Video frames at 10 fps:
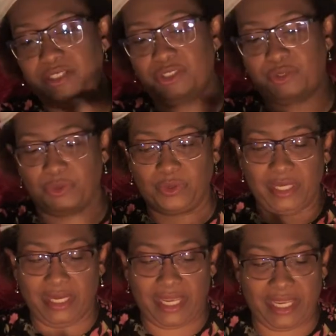we're going to
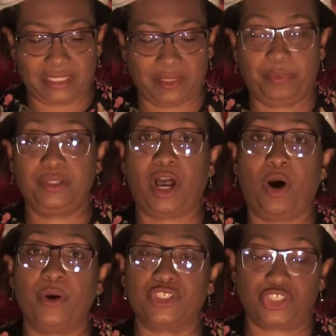do is to
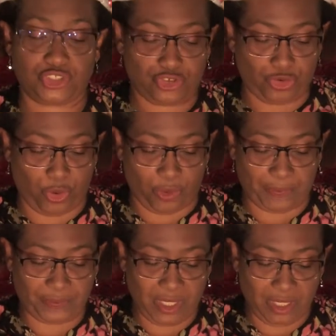put our
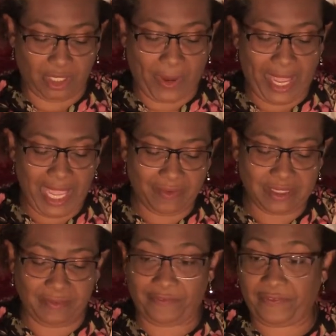straw. Now I
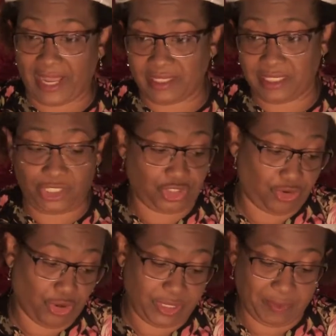have some fancy
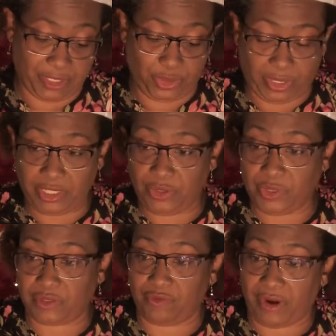straws, but you
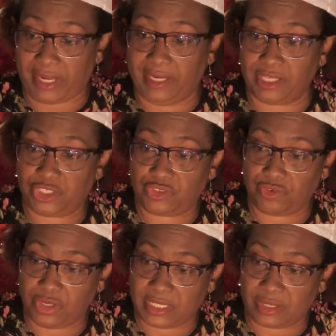can use regular
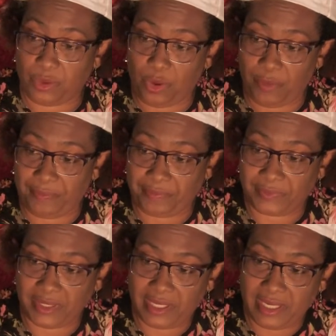straws at home.
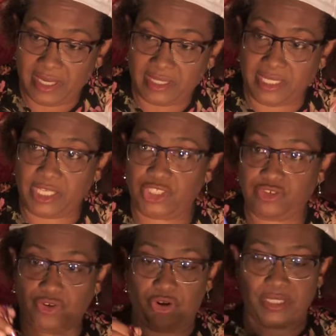
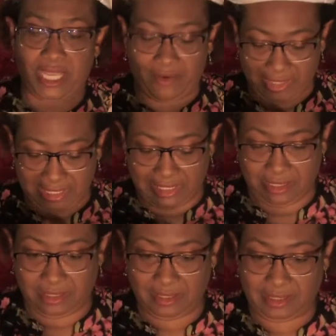These straws have a
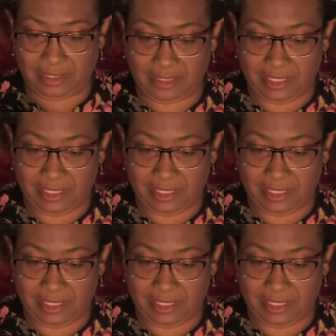little